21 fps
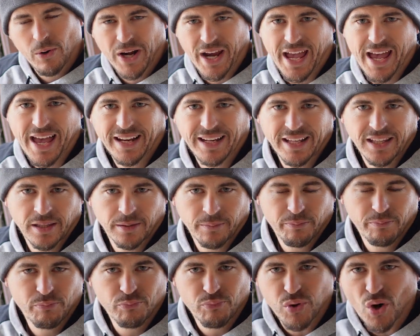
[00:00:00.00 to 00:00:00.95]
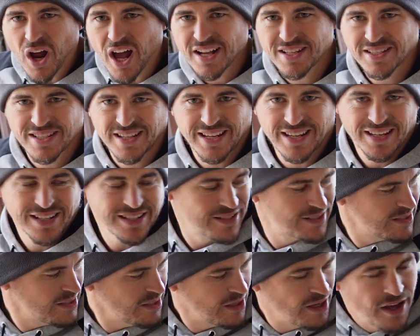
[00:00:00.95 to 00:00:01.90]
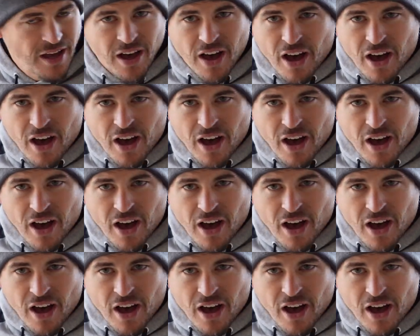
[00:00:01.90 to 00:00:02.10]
we're at in the process,